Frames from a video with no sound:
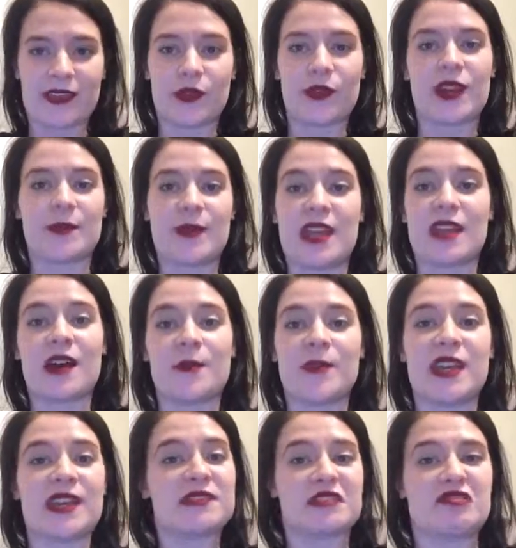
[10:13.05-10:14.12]
though they may not
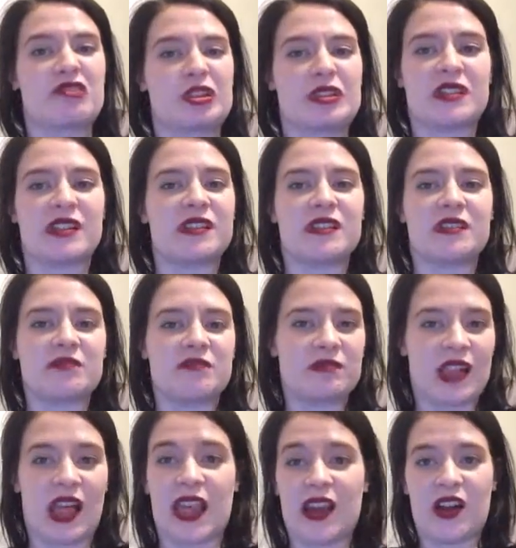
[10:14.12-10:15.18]
be as interested in
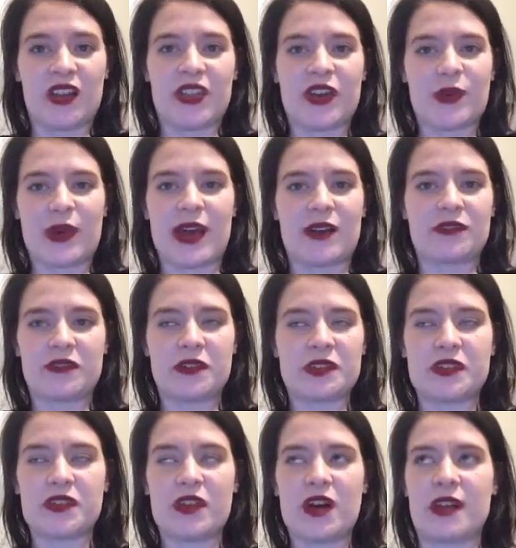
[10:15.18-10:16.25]
lying on the ground for
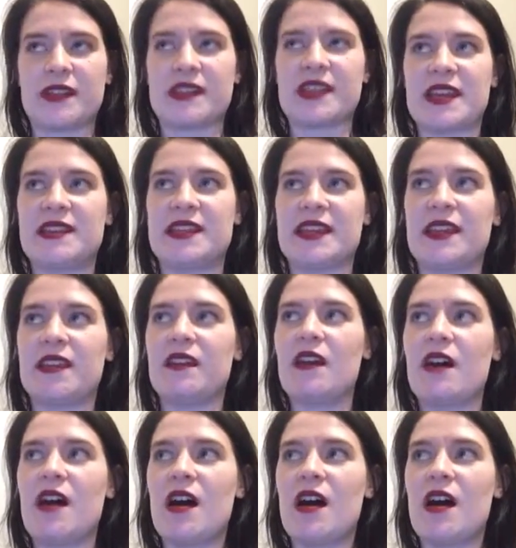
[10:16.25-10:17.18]
as long as they did.